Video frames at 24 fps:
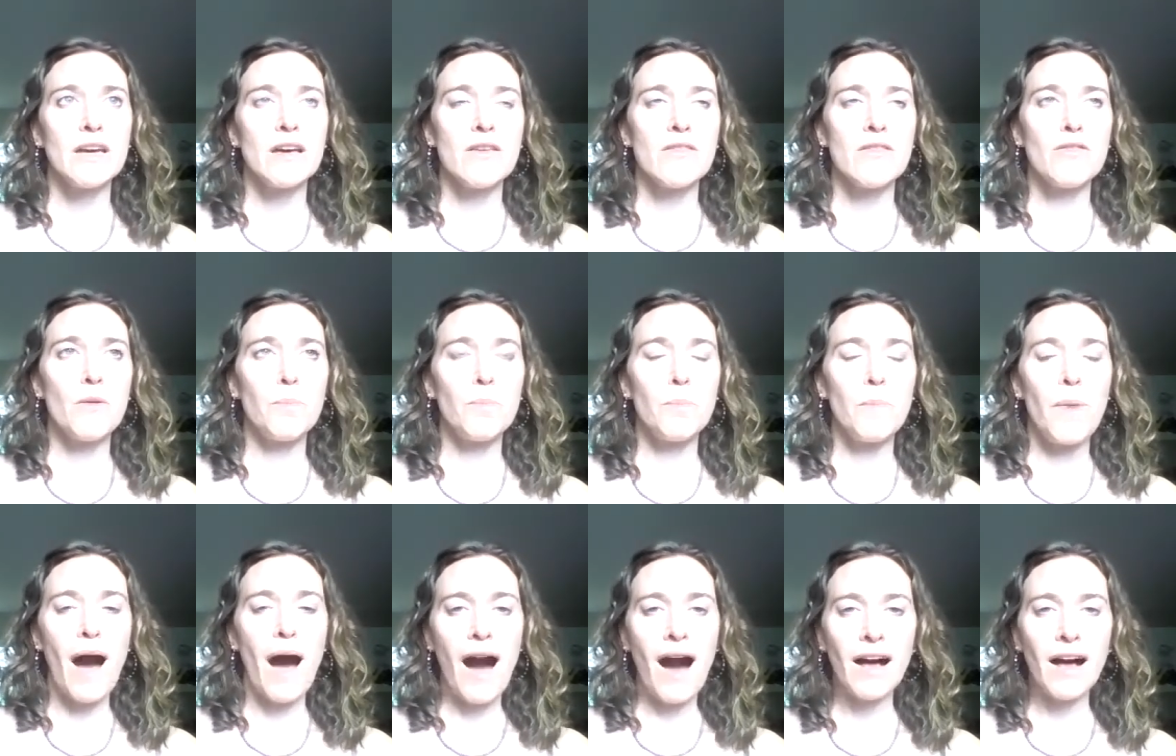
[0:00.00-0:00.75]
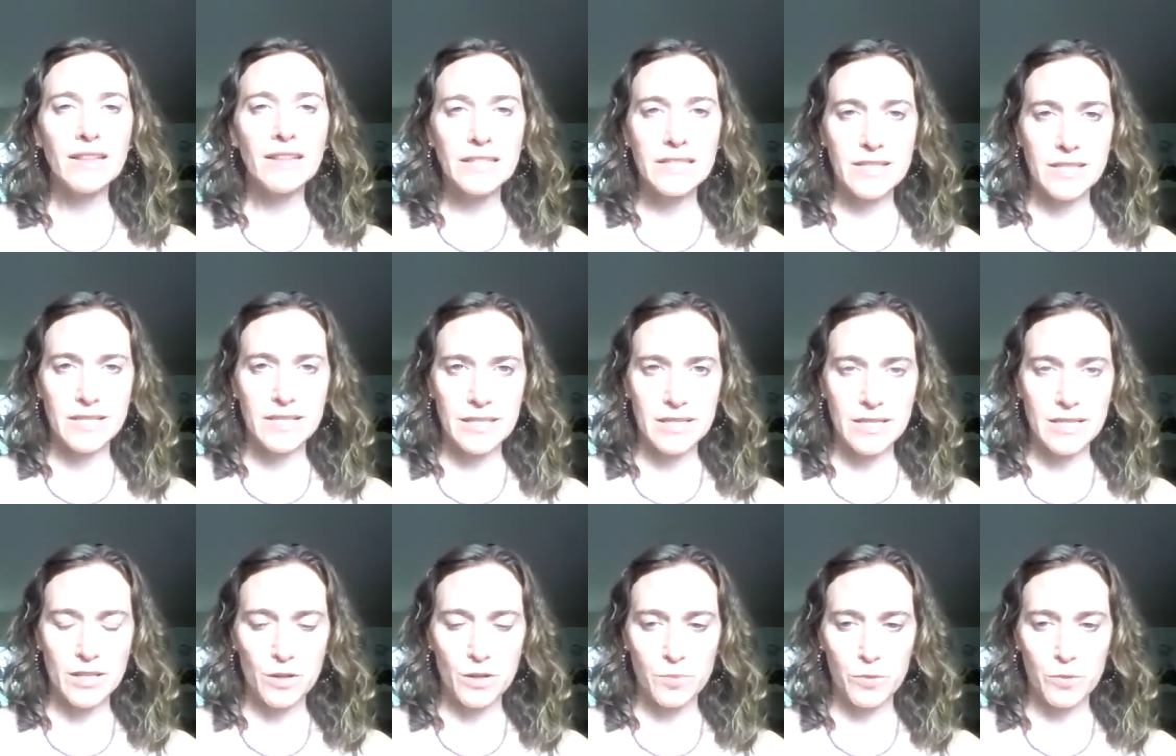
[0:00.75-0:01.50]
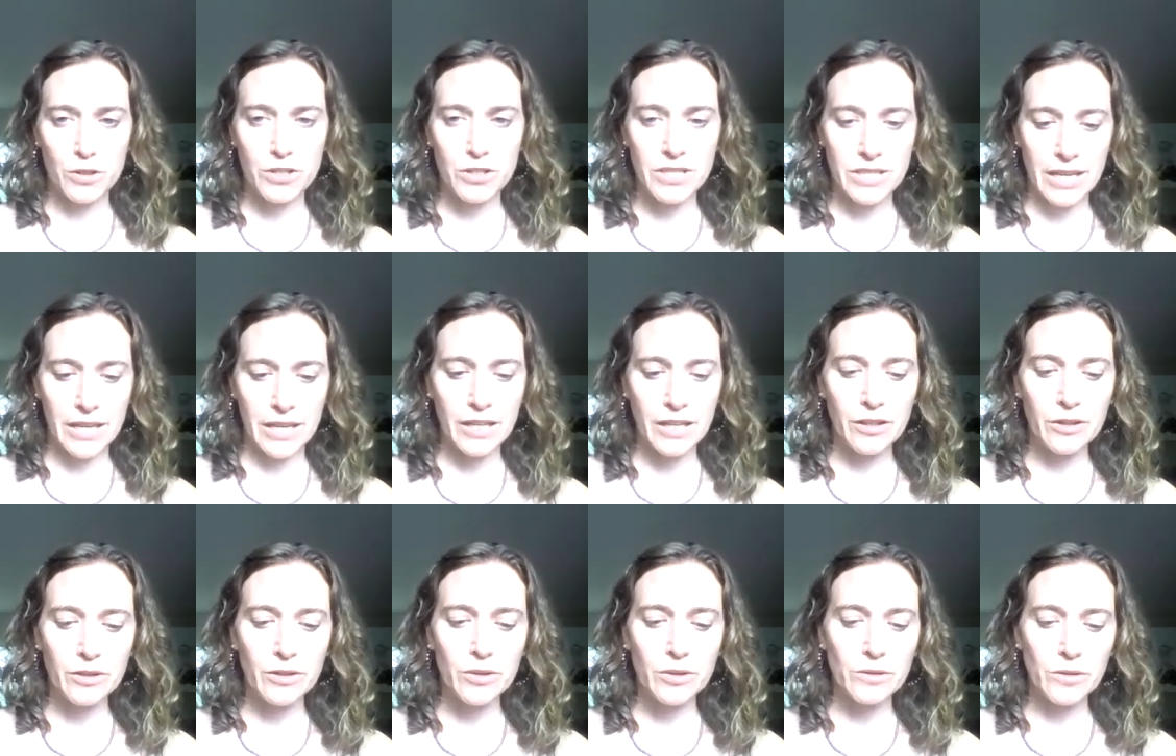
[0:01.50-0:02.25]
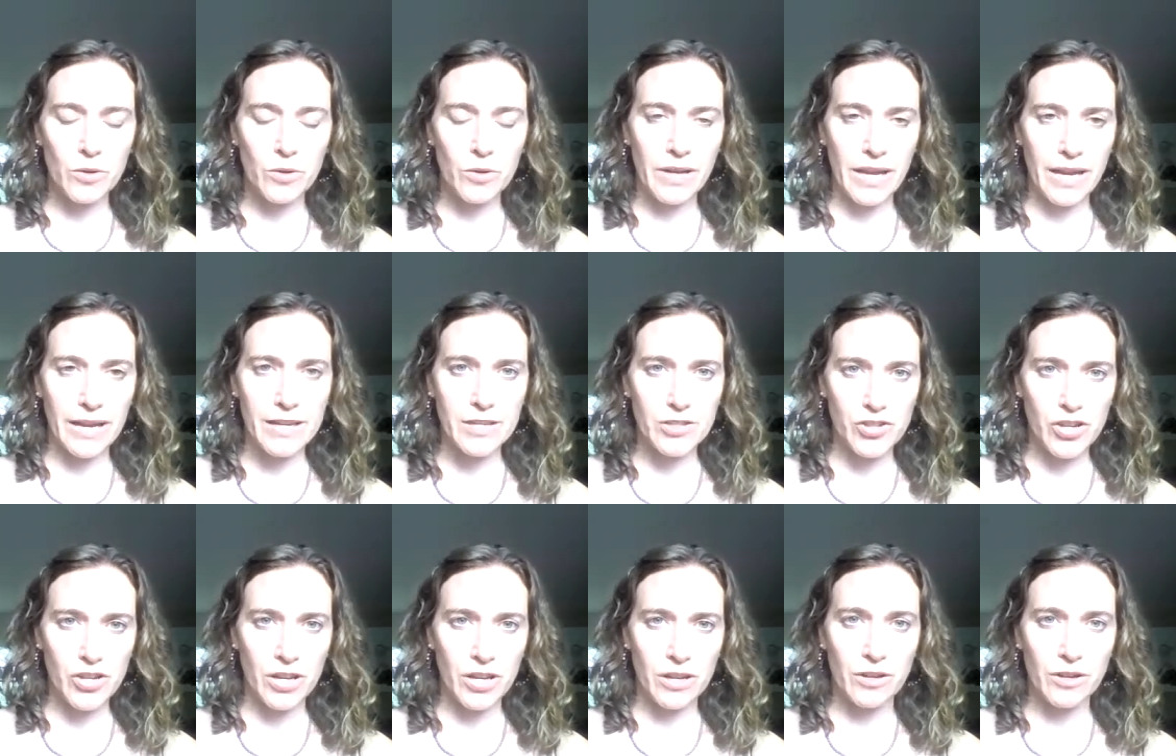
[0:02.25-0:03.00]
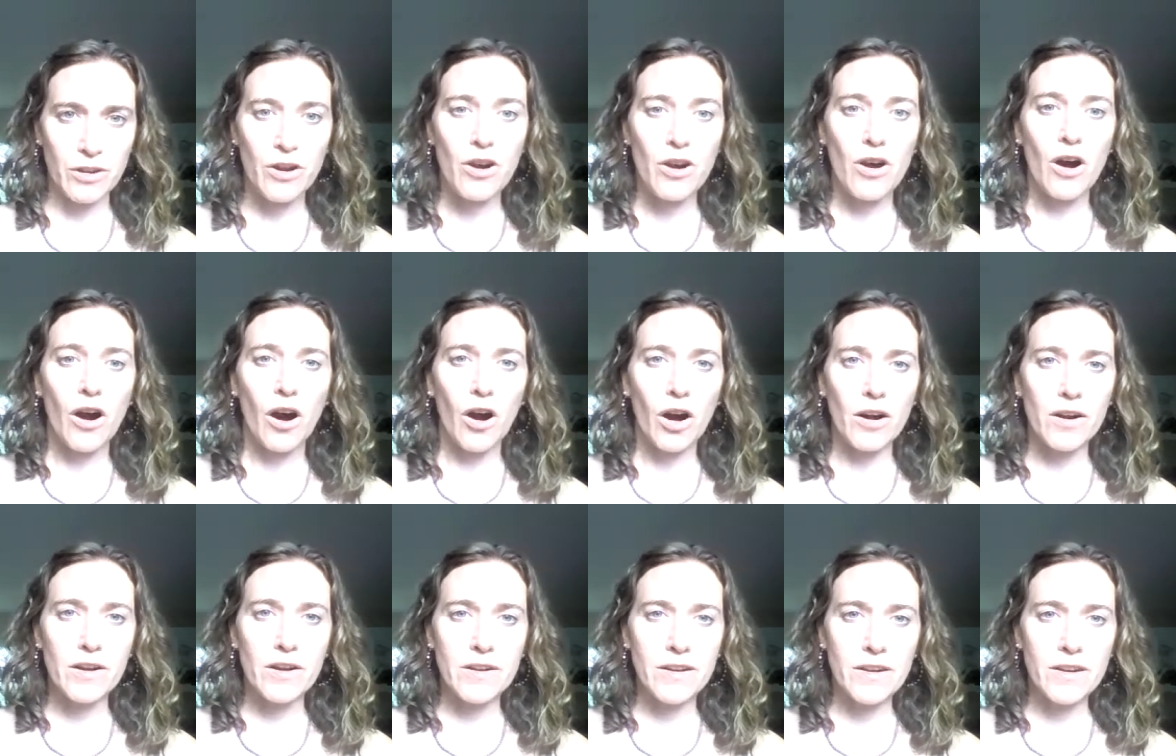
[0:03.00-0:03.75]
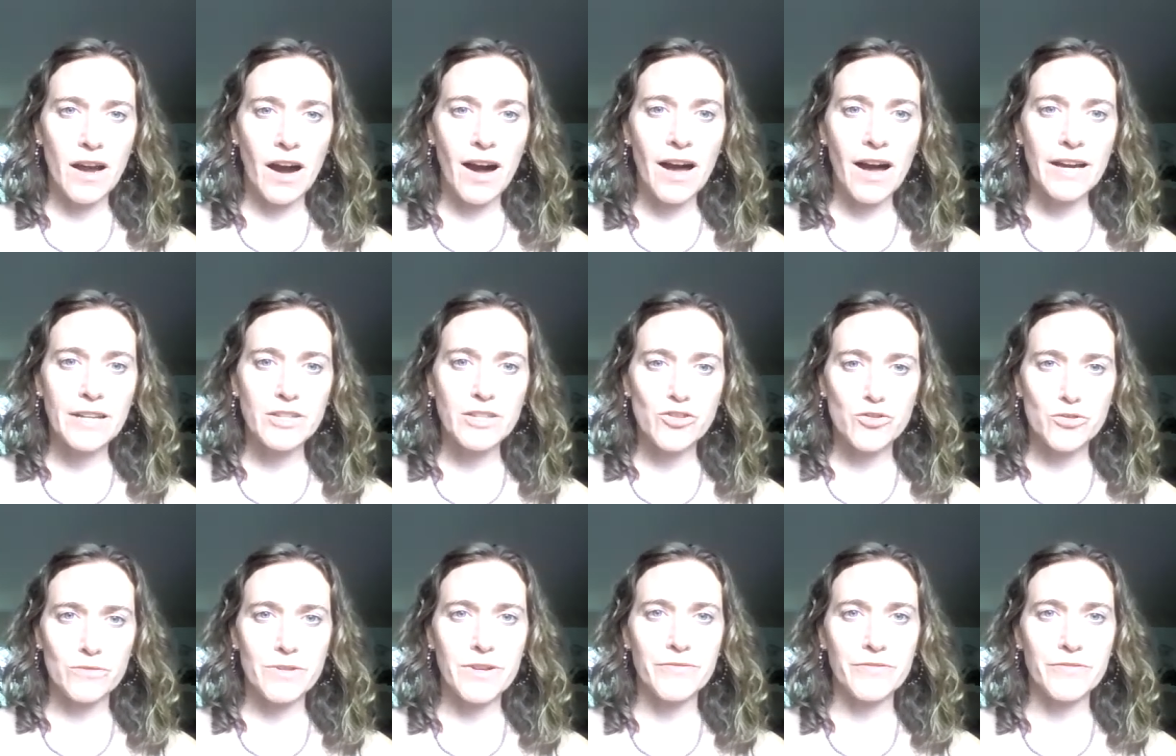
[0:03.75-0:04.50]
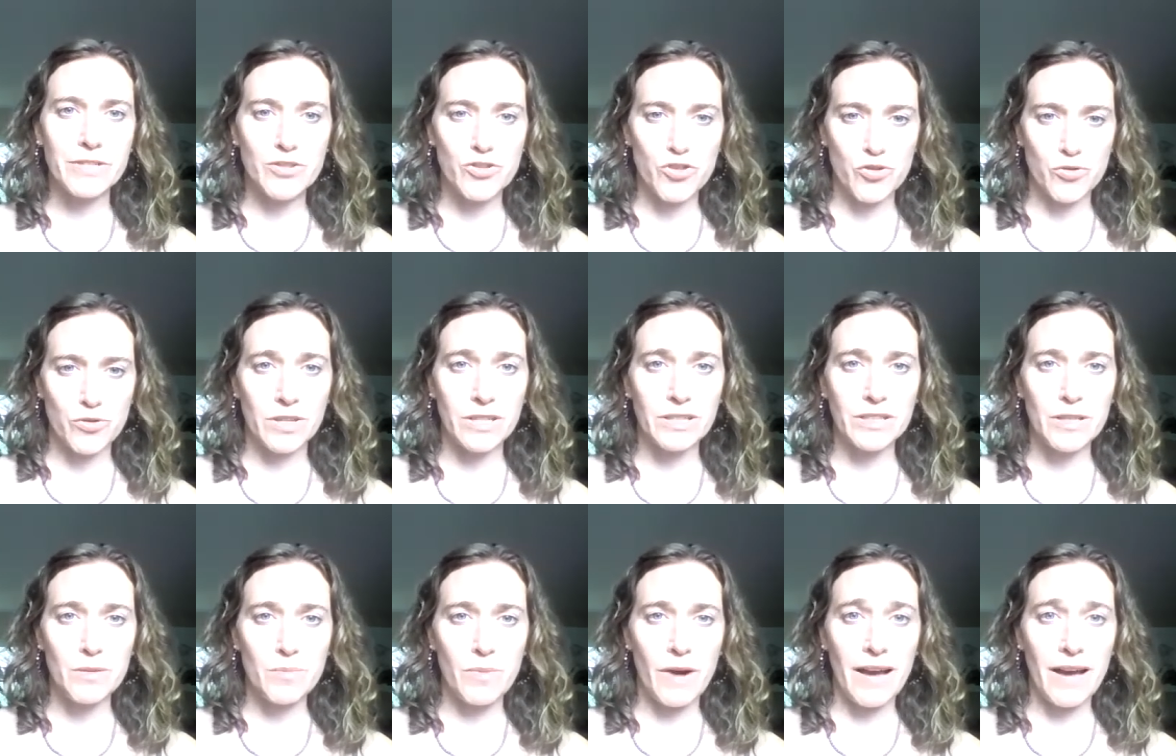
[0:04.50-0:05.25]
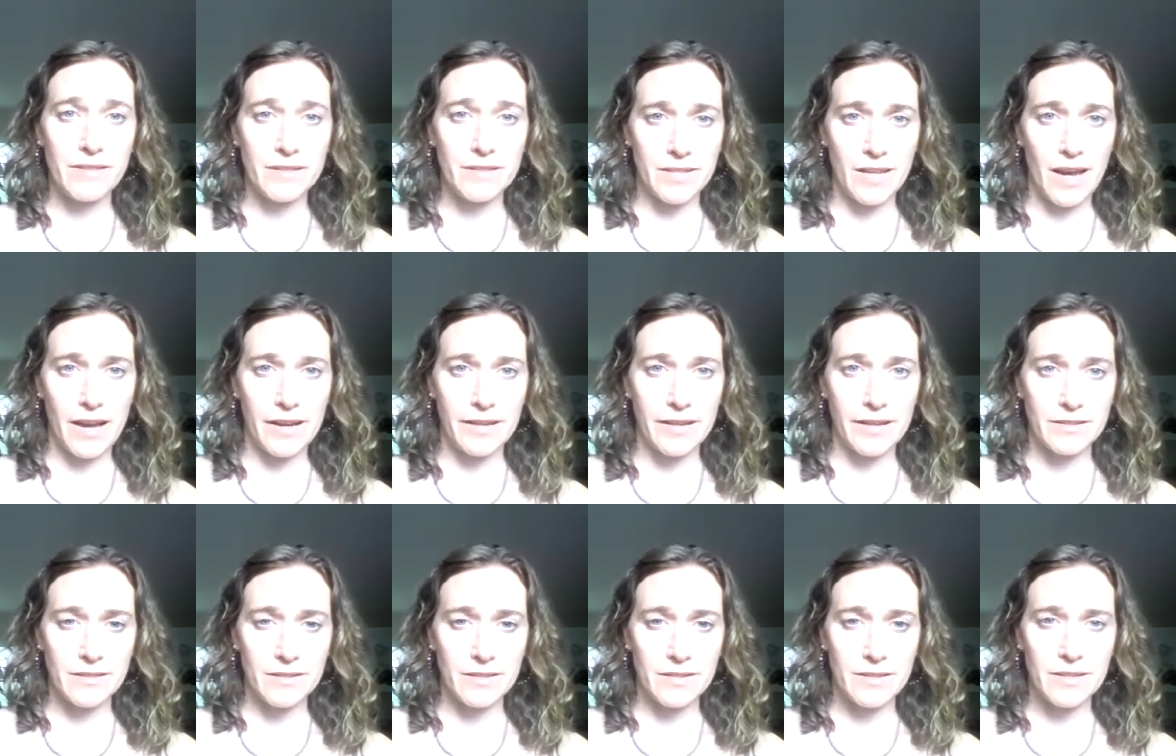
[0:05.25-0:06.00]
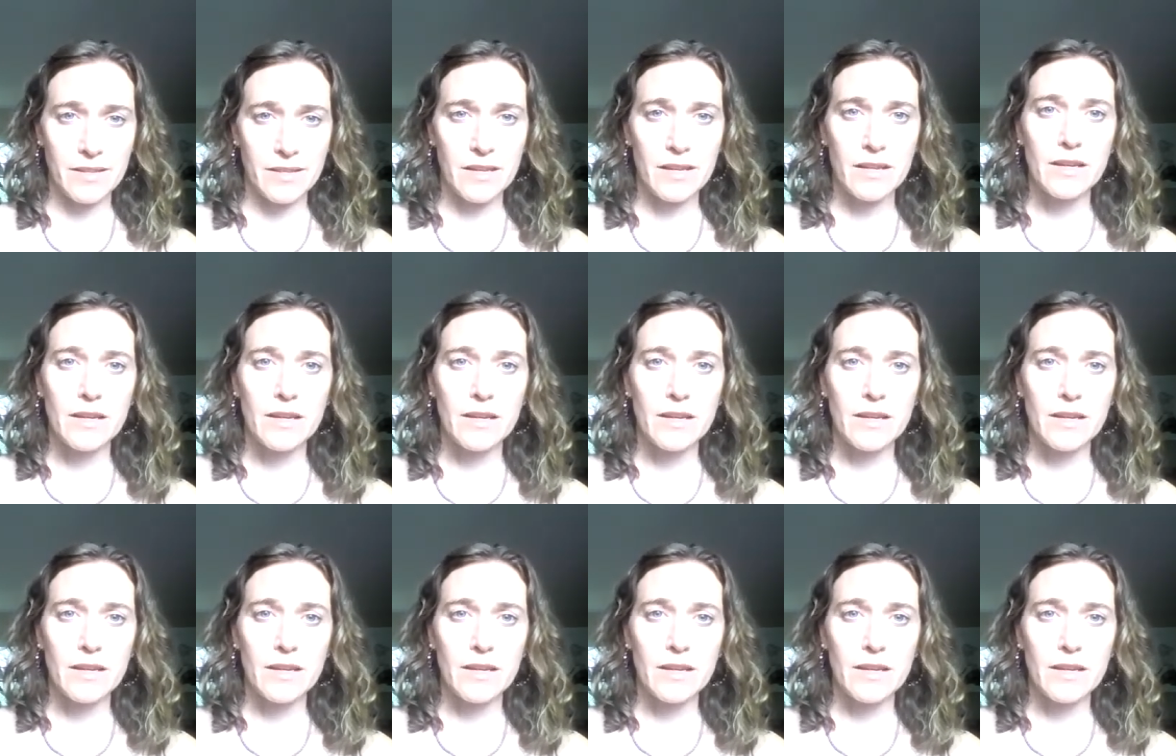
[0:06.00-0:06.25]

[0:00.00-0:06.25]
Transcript: the policies in a particular location are not driven strictly by the science,